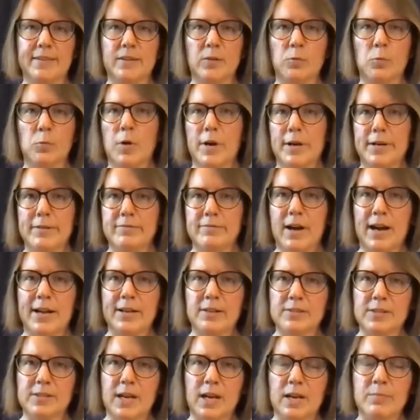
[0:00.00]
that one
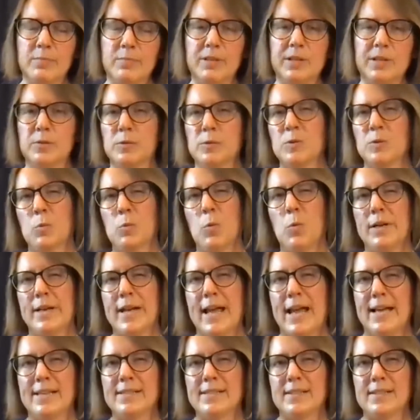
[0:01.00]
file type equals one
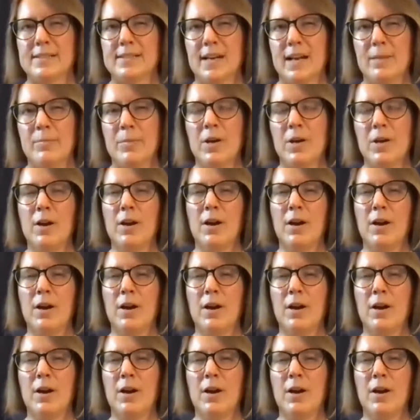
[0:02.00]
asset type,